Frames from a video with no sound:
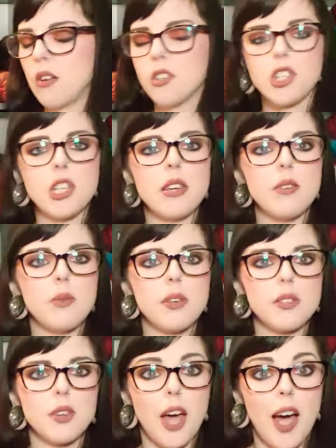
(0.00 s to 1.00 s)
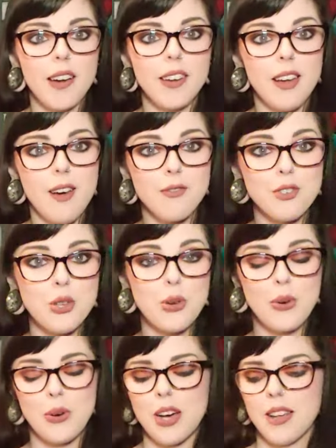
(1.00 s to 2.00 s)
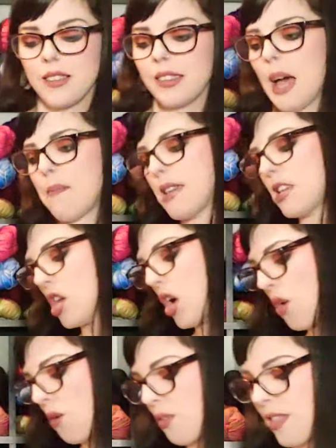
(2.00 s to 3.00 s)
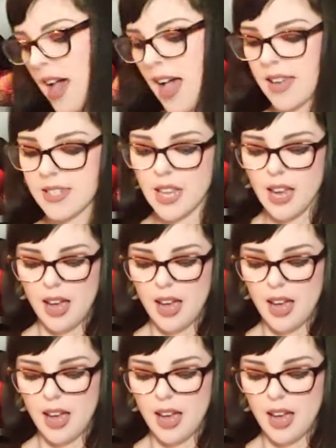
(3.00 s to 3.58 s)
She was kind enough to let me know that